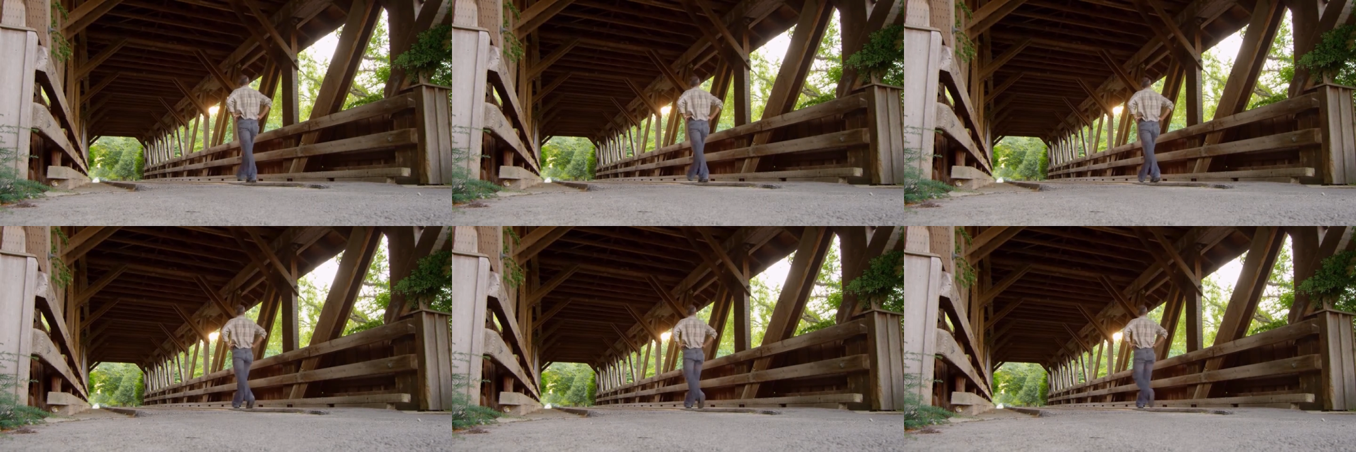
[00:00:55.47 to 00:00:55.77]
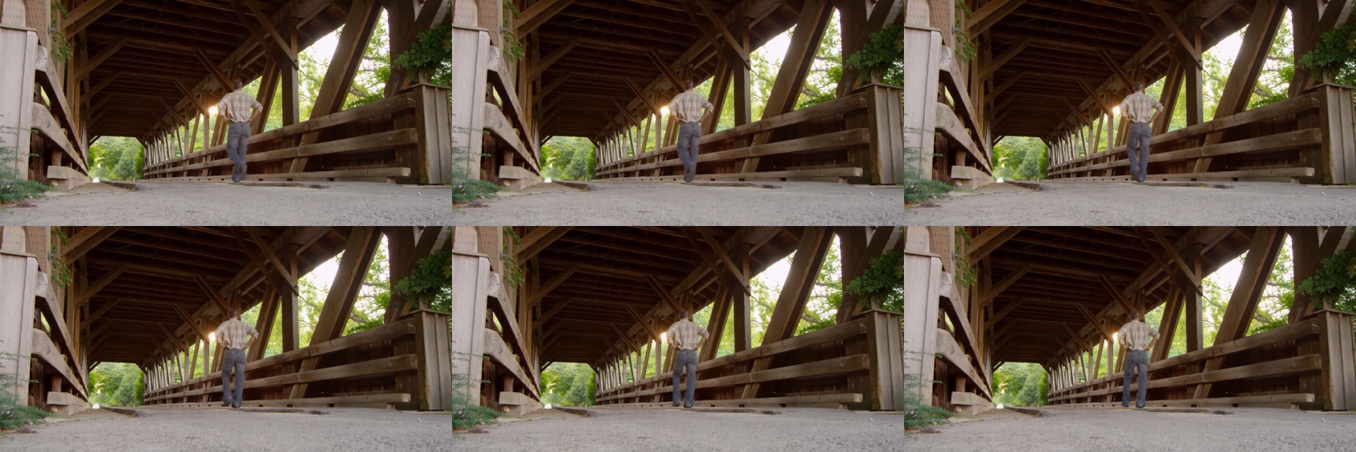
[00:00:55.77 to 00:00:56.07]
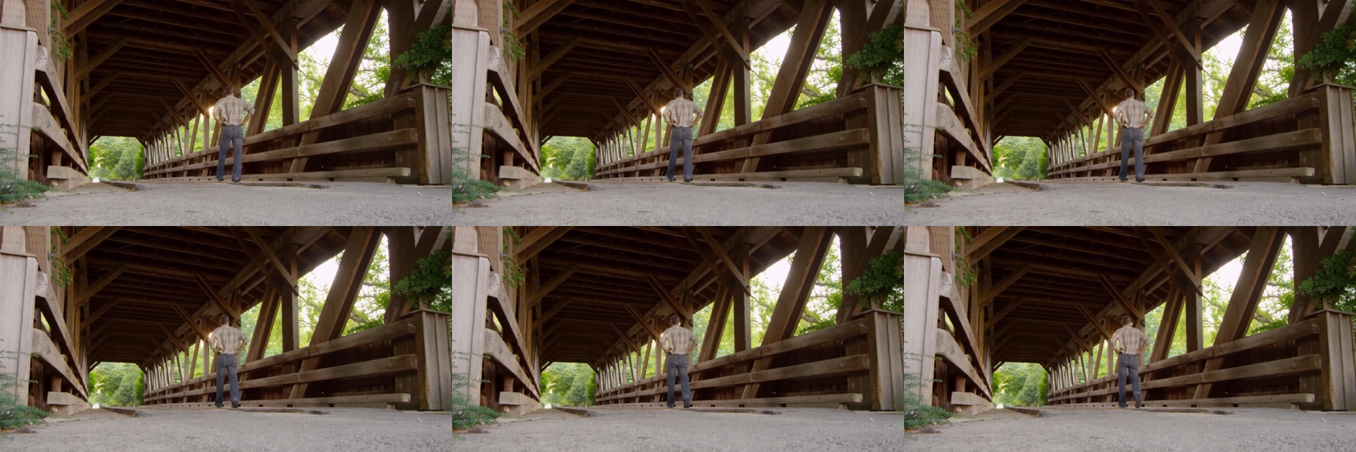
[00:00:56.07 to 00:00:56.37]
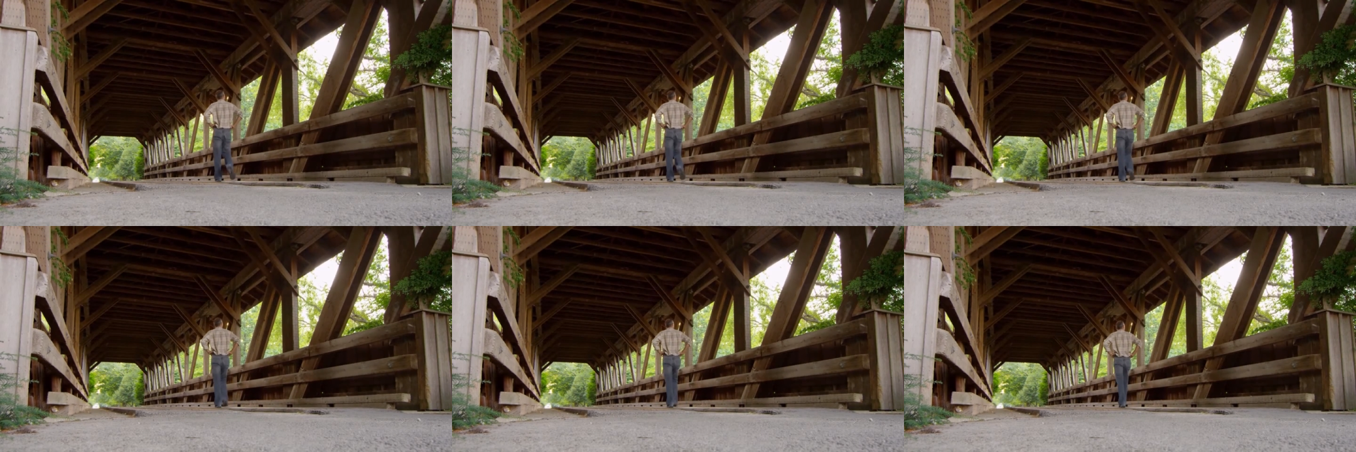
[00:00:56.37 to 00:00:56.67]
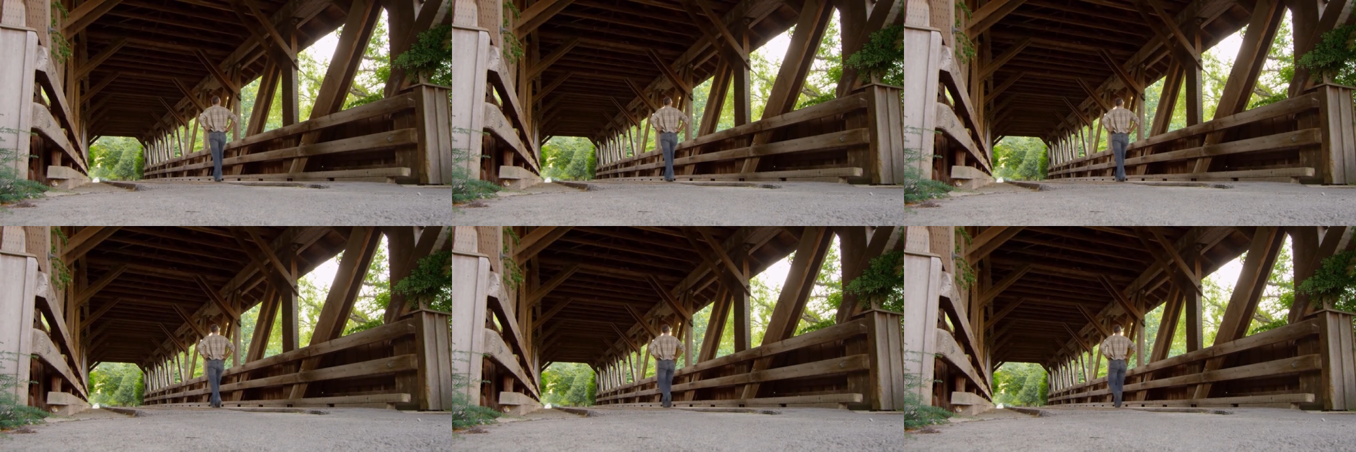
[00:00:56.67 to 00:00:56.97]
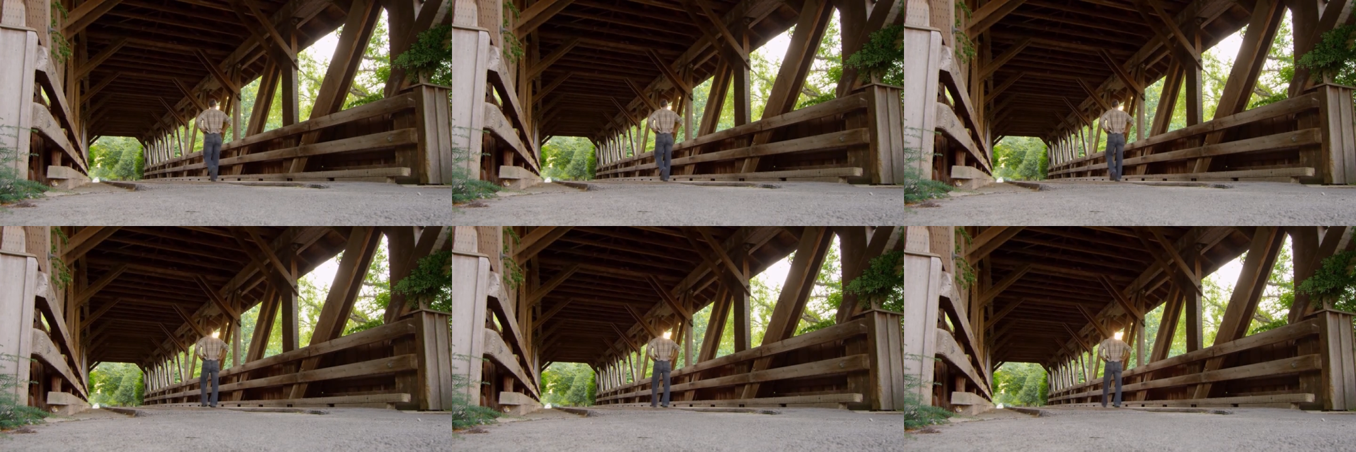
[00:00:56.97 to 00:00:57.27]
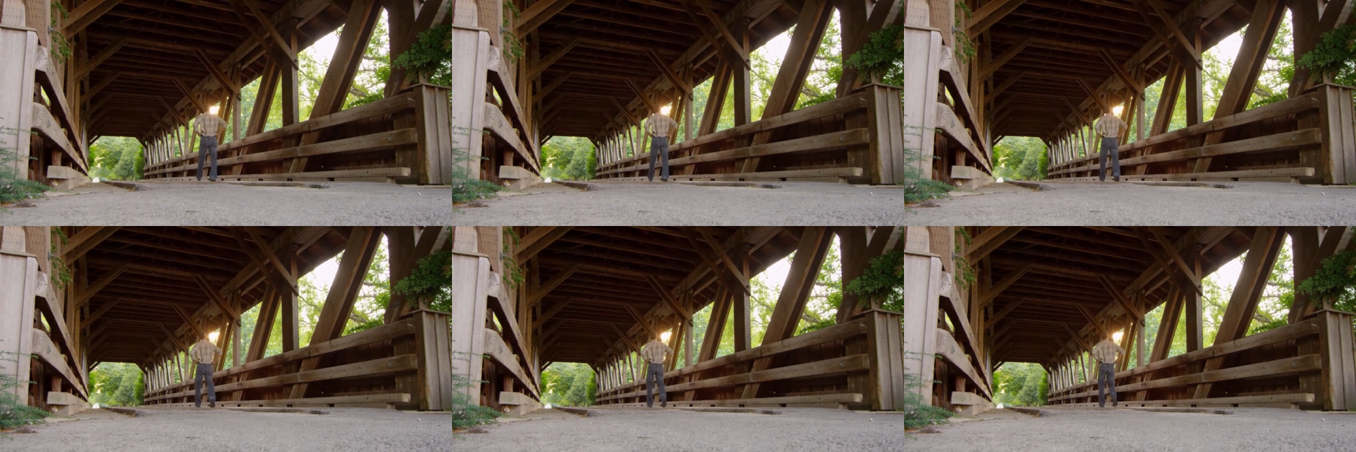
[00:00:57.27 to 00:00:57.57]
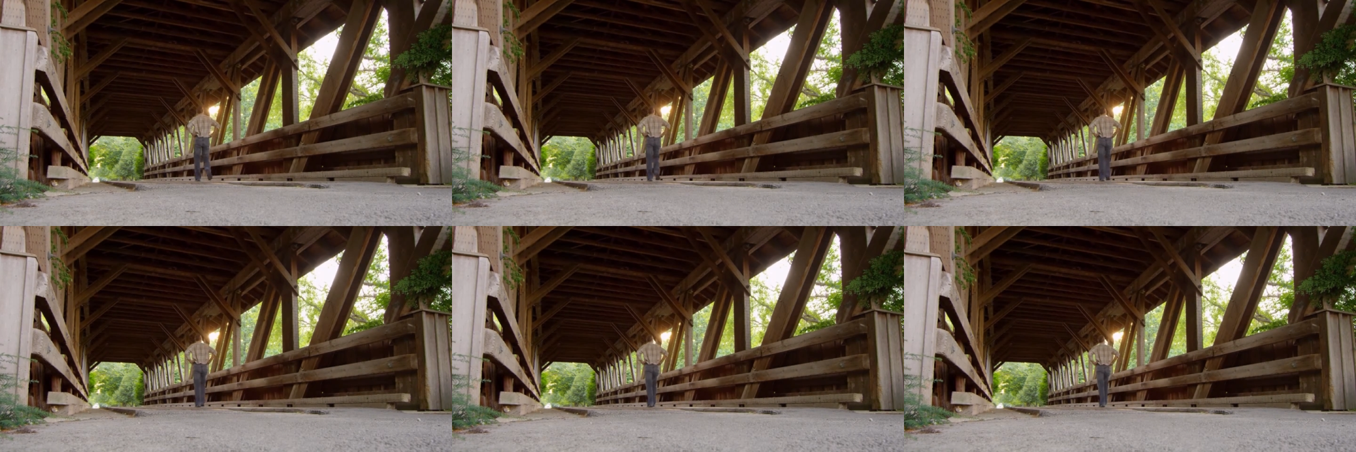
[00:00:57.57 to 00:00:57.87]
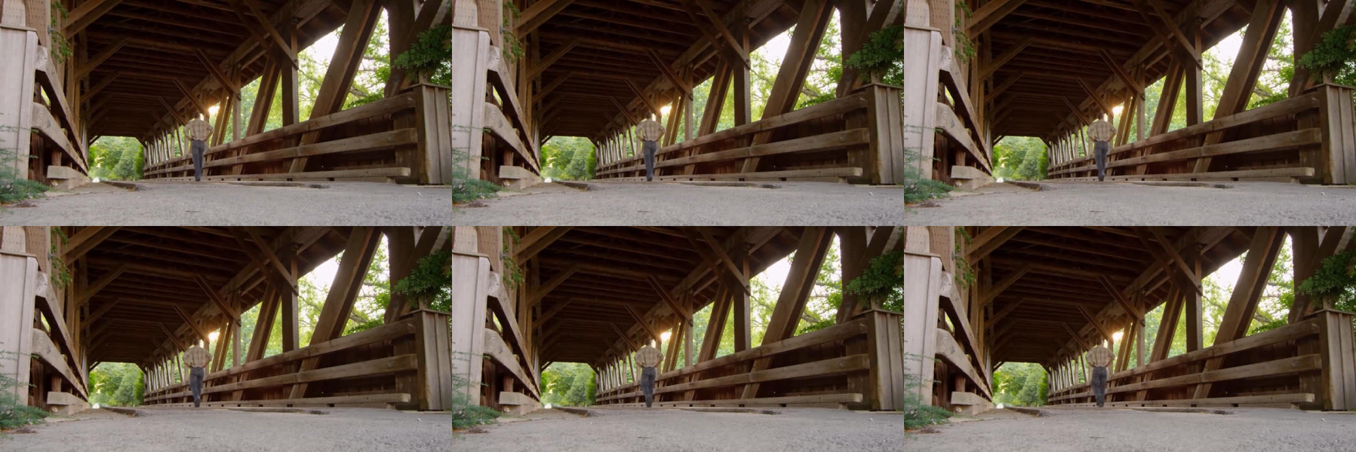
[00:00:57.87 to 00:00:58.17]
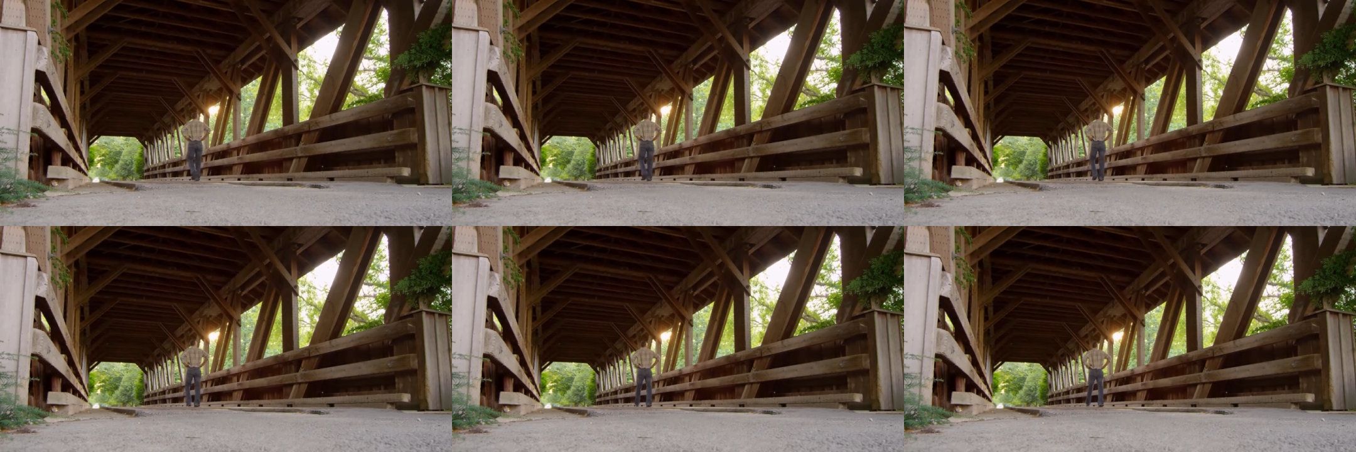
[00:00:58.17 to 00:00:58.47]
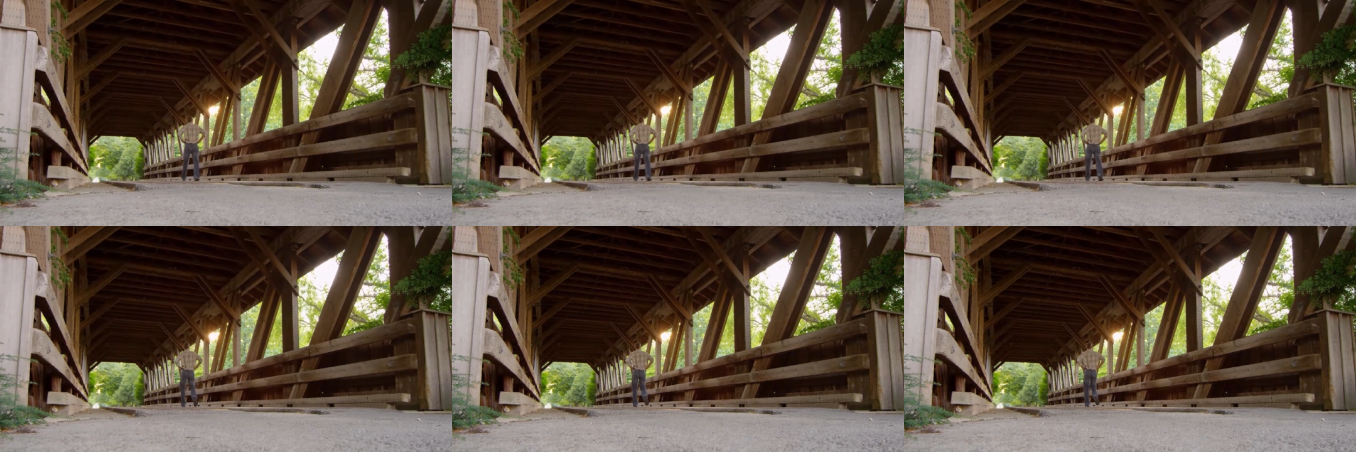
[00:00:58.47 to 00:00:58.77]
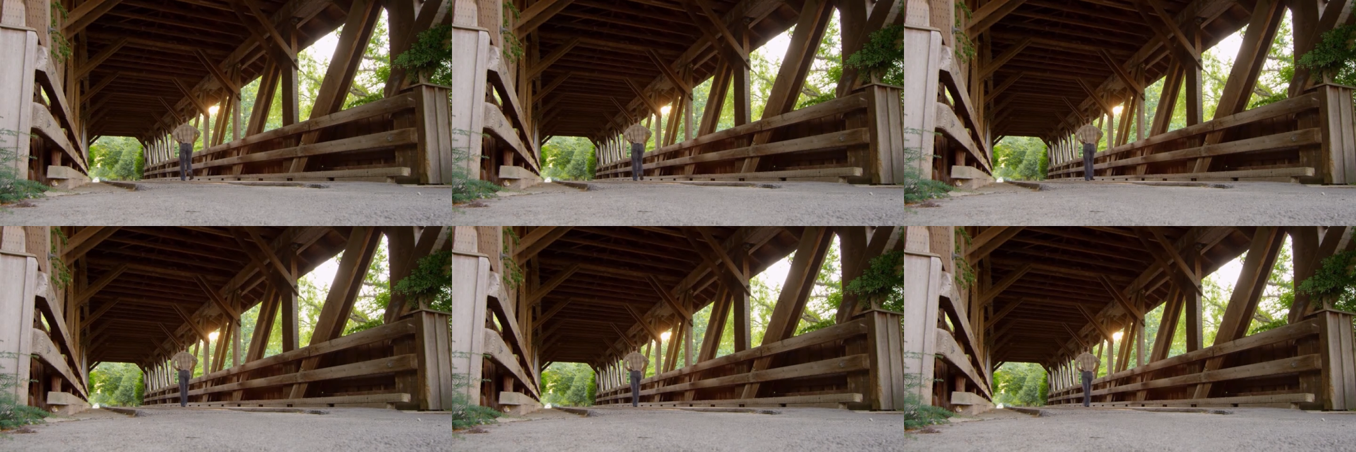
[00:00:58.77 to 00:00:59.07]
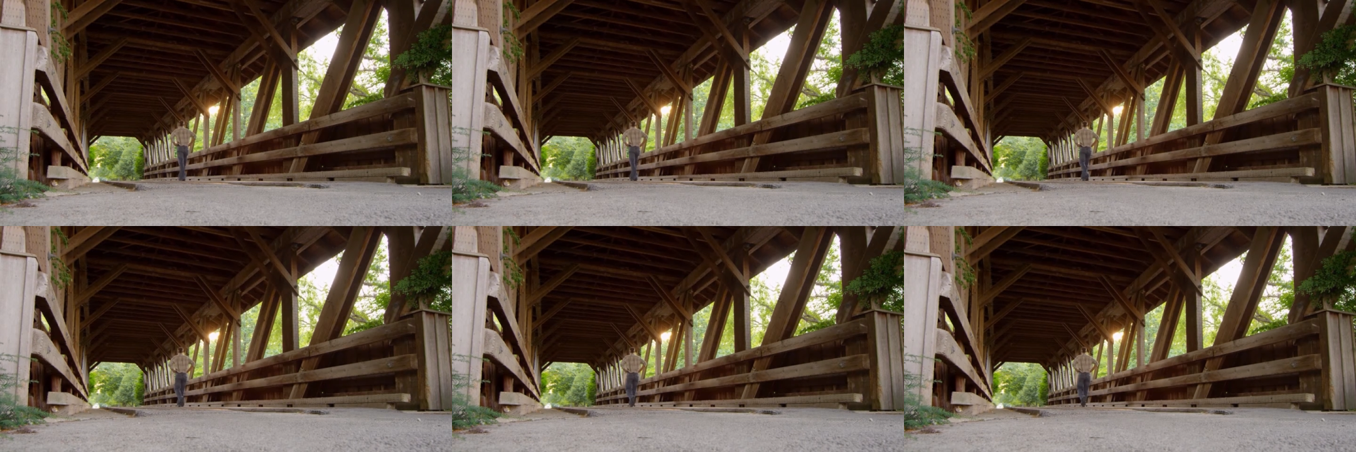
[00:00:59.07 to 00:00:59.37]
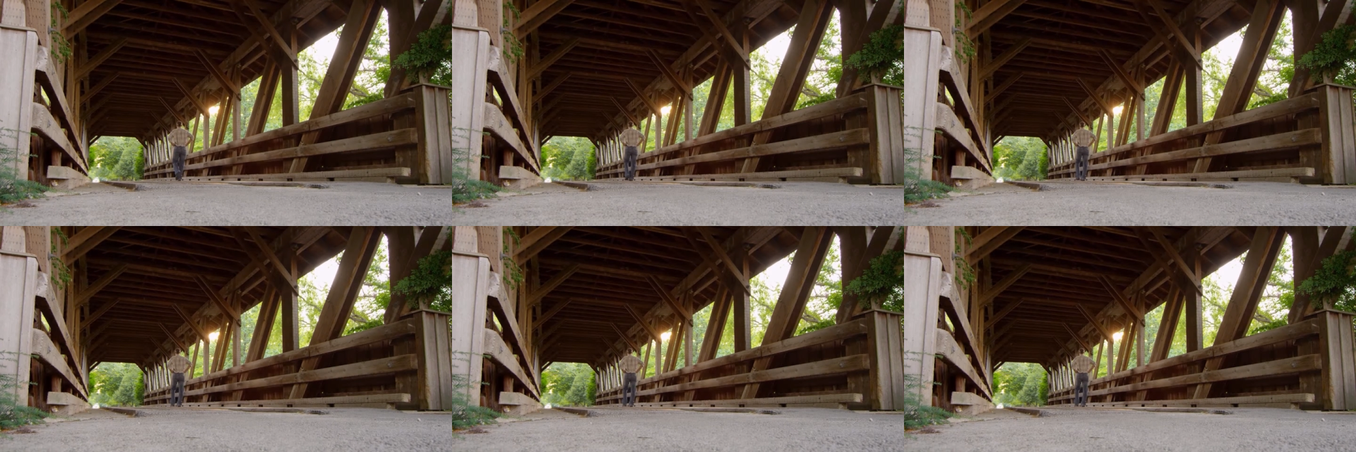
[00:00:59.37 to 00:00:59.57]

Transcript: [unreadable: no face in view]